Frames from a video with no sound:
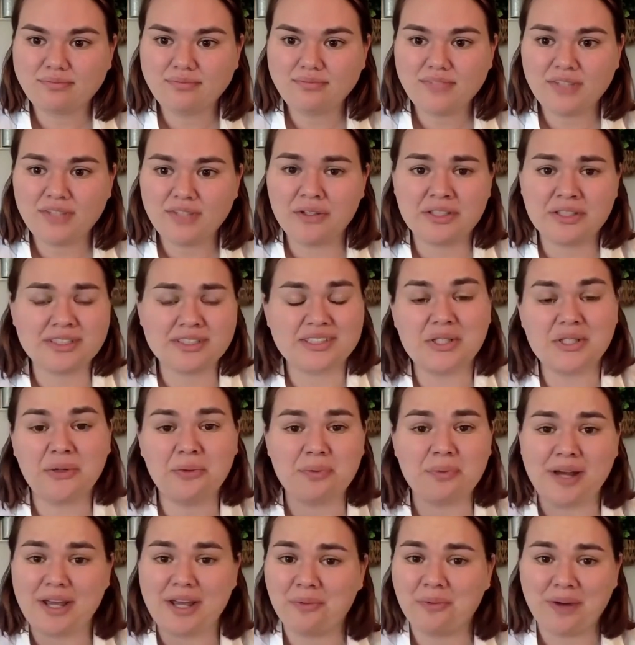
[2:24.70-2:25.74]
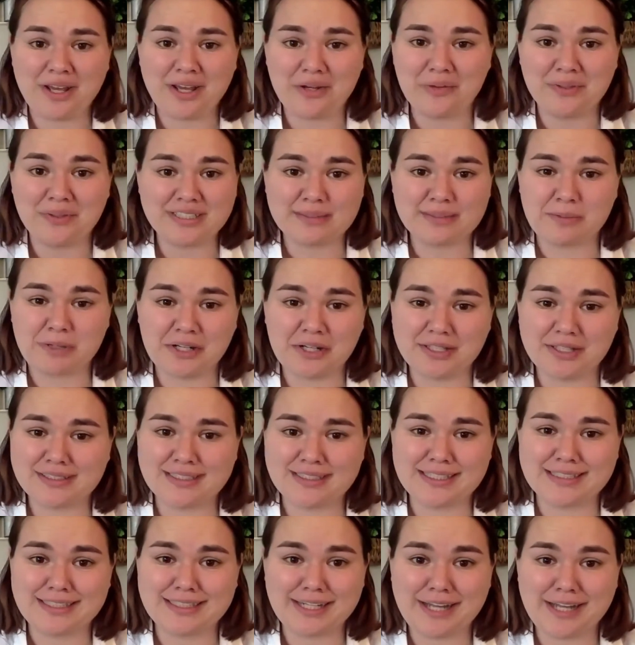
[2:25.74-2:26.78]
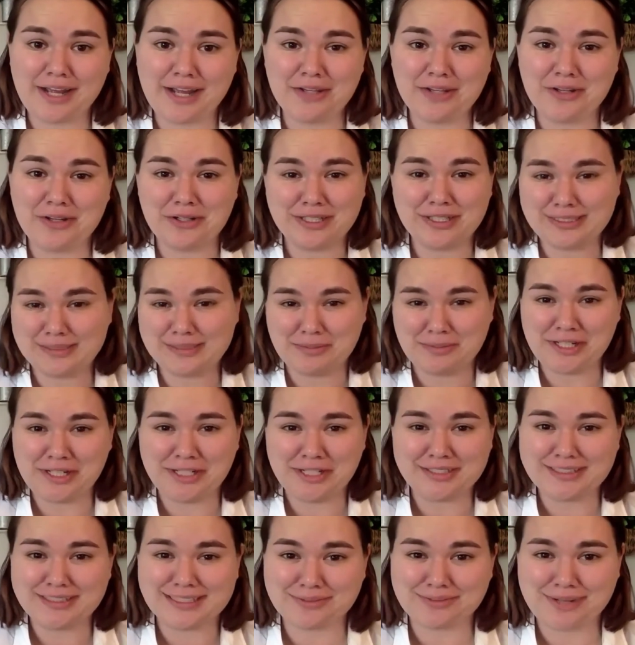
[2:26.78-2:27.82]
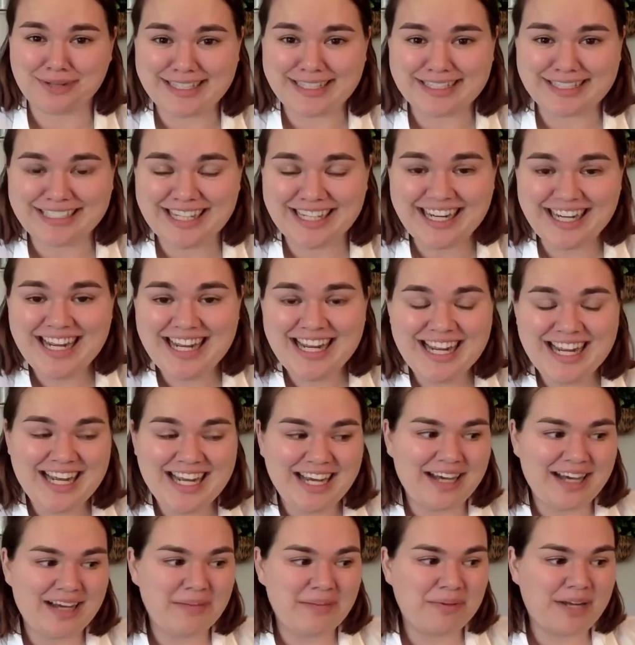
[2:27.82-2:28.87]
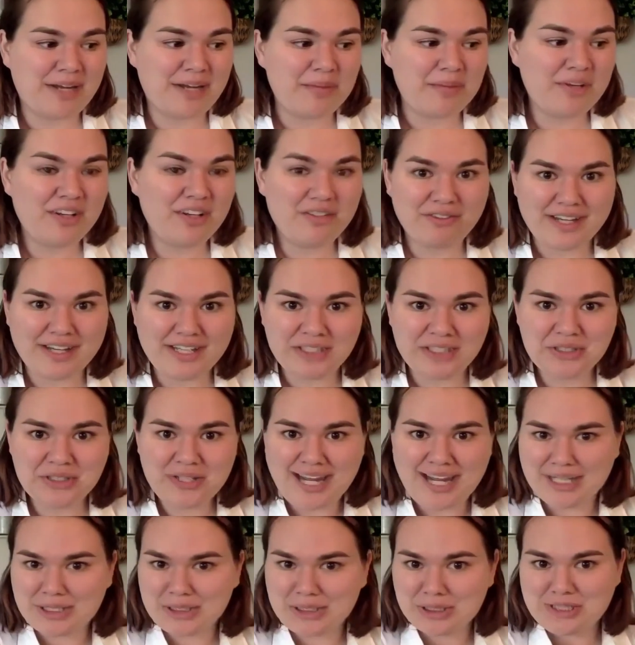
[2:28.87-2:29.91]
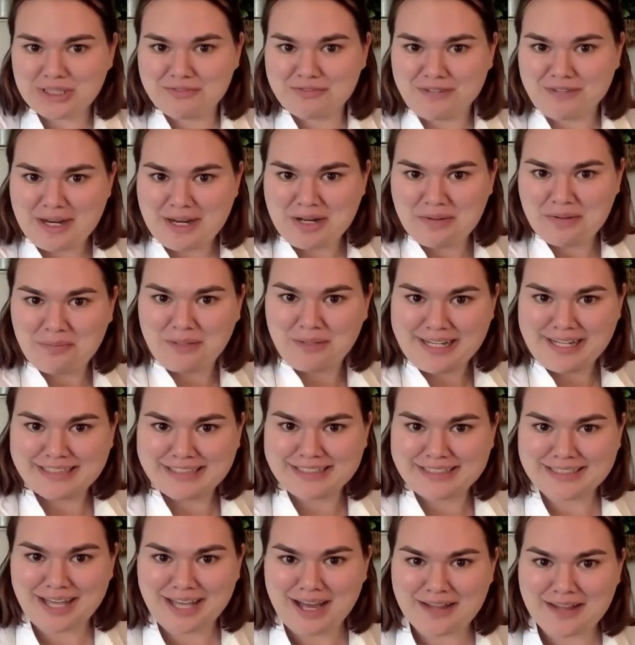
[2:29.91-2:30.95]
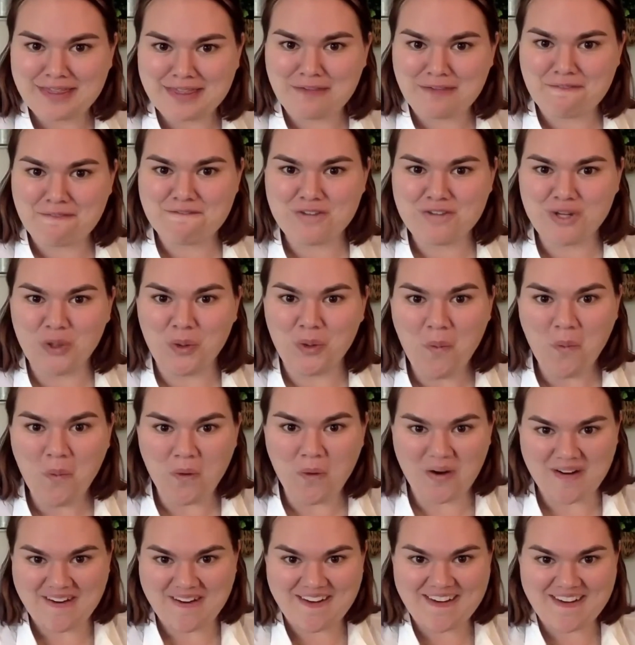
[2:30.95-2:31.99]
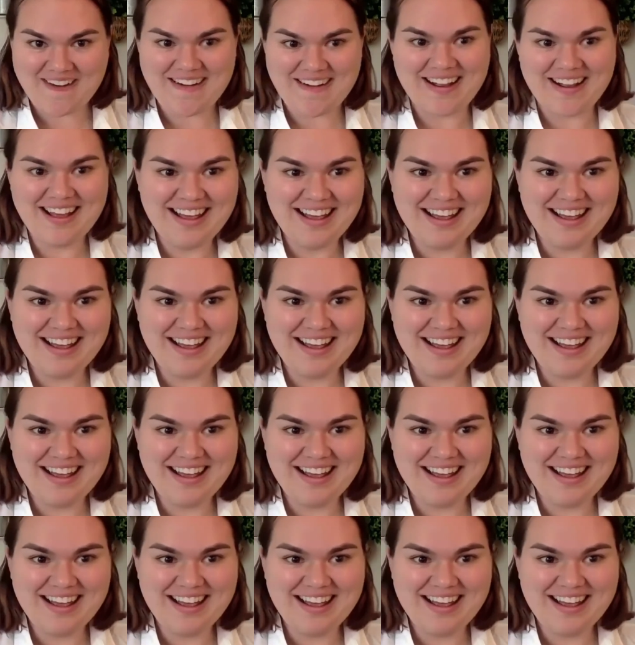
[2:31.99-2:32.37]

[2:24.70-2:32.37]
There is no right way to experience this today. Your experience is right. But I'm going to invite you to actually find a place on the floor.